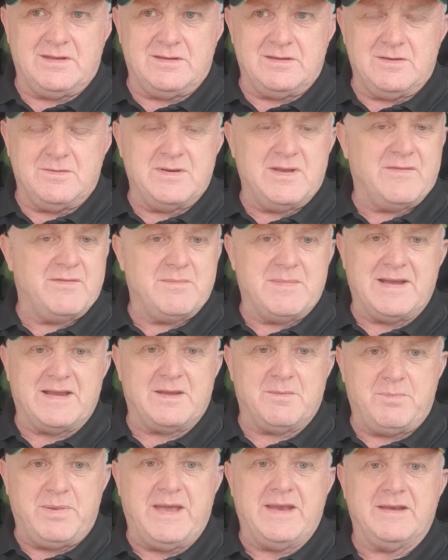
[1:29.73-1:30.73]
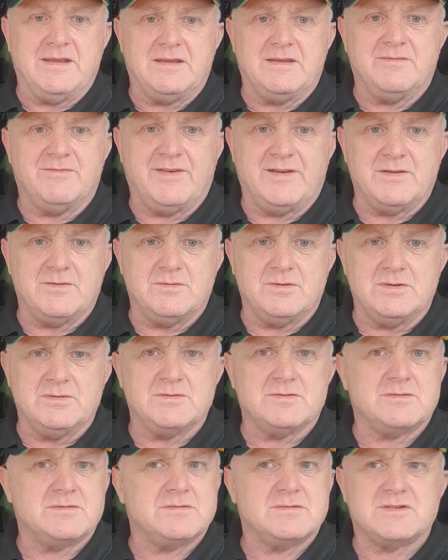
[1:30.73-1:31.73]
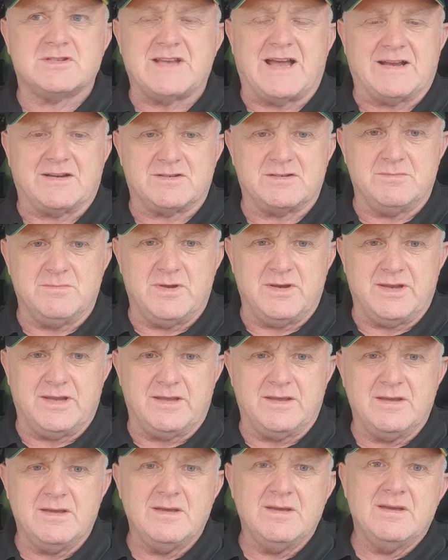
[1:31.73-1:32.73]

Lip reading: You'll never make a penny. In fact, you'll lose stacks of money.